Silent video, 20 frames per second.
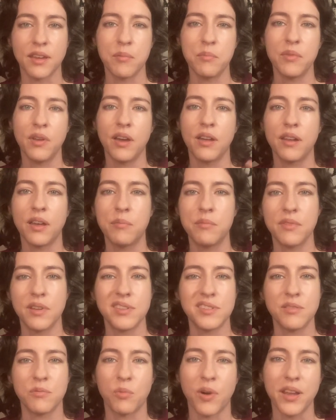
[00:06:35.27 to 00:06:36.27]
I
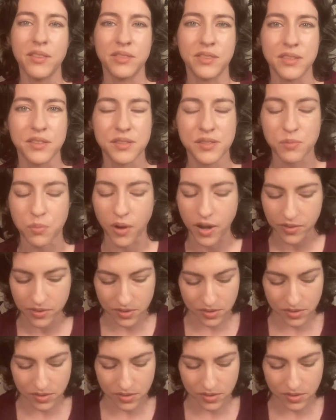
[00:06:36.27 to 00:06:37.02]
didn't write this, right?